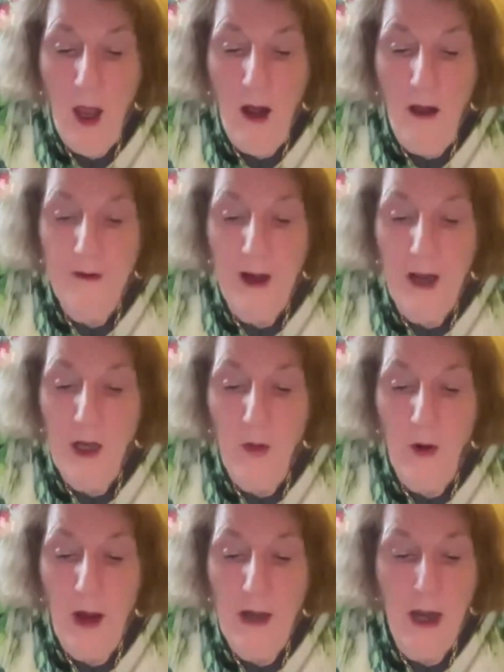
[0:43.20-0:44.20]
I
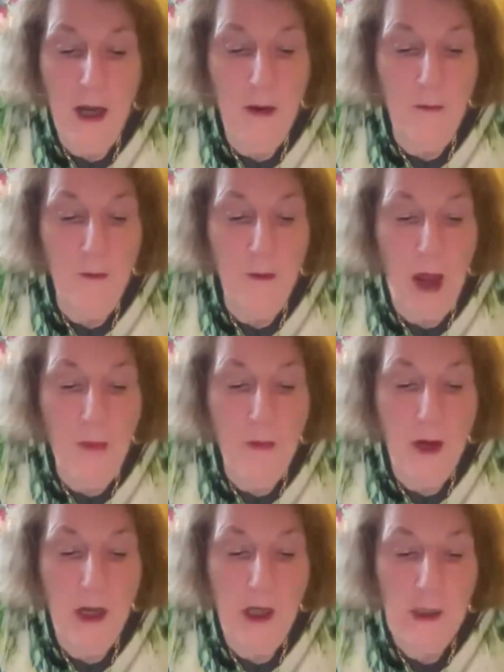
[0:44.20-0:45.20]
value and am
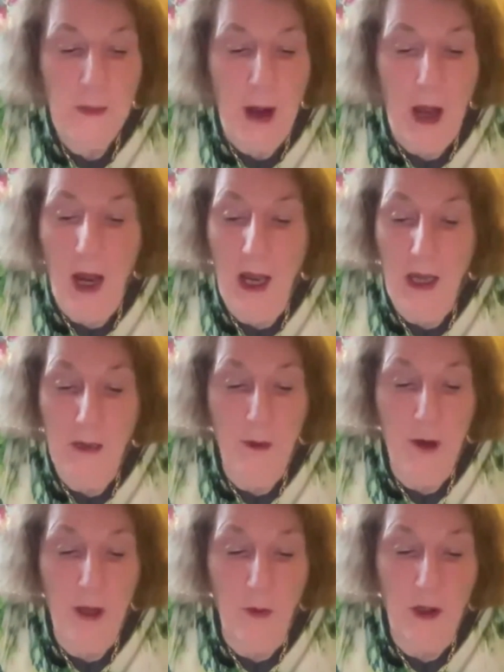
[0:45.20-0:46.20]
inspired
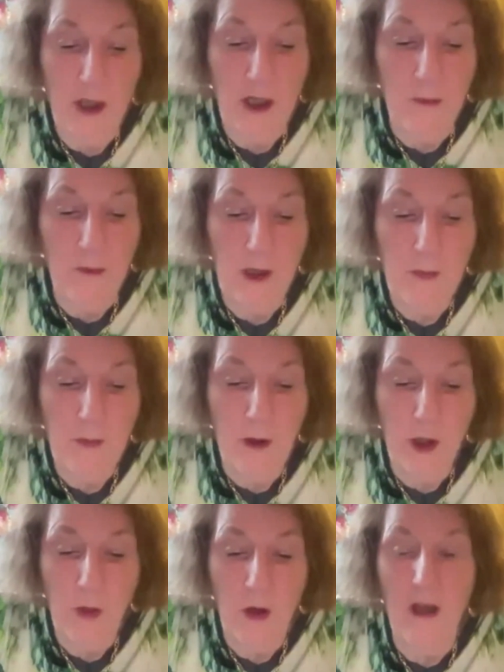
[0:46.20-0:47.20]
by the wisdom,
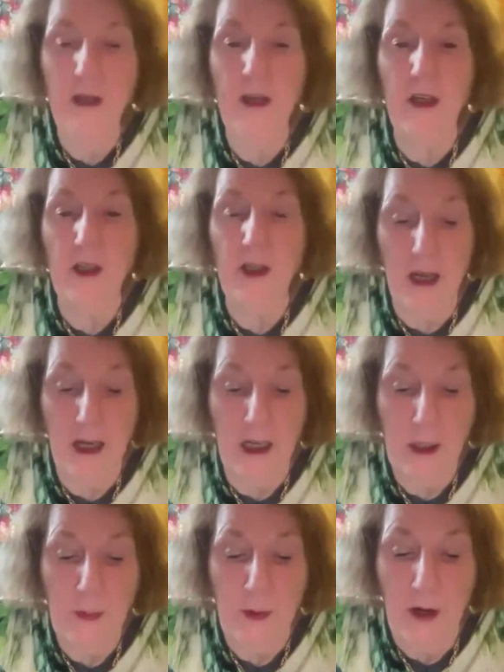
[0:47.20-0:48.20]
spiritualities and
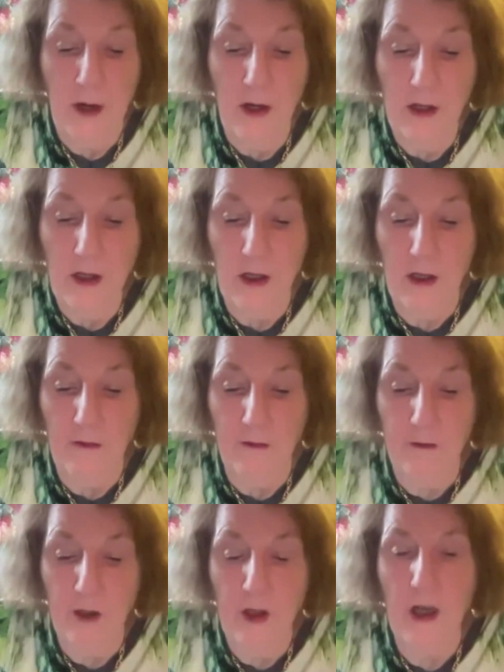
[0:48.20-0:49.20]
experiences of
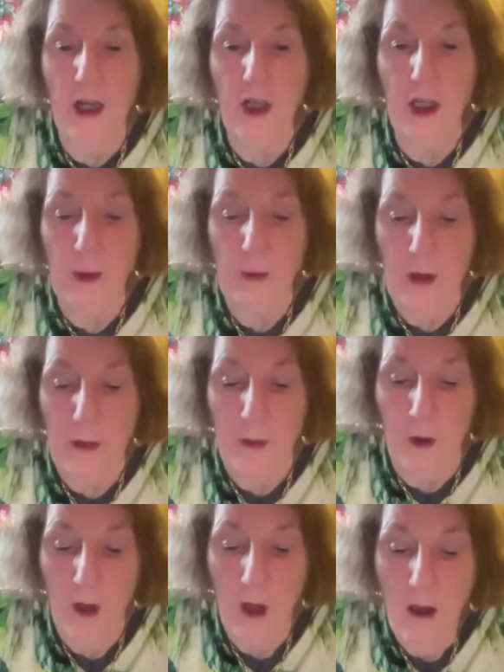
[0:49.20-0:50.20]
First Nations
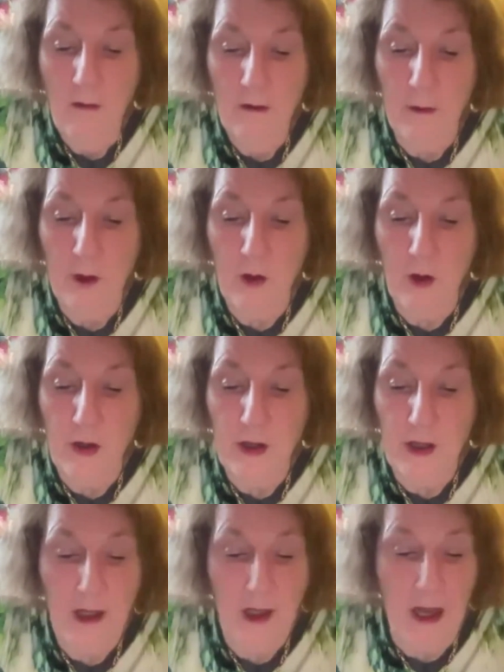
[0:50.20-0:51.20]
people from across
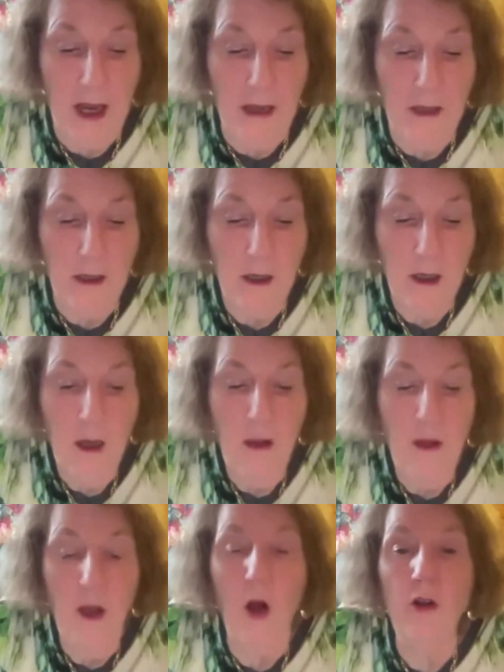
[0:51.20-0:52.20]
this land,
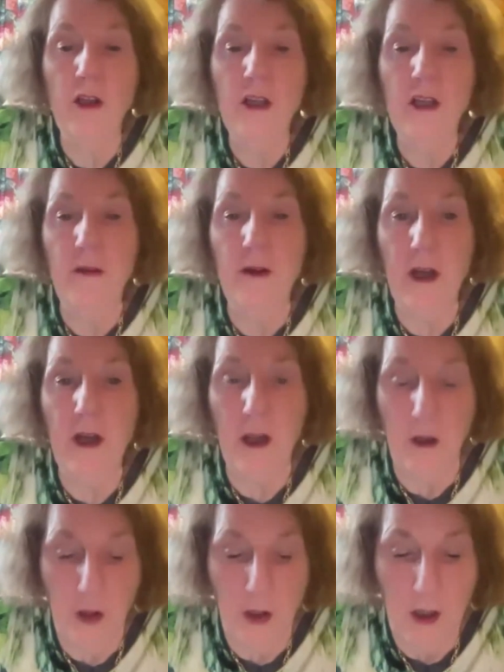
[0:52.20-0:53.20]
the oldest living
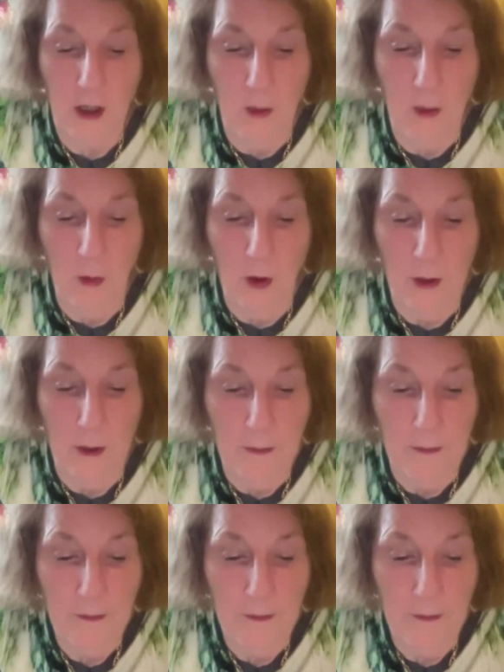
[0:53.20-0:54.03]
cultures in the world.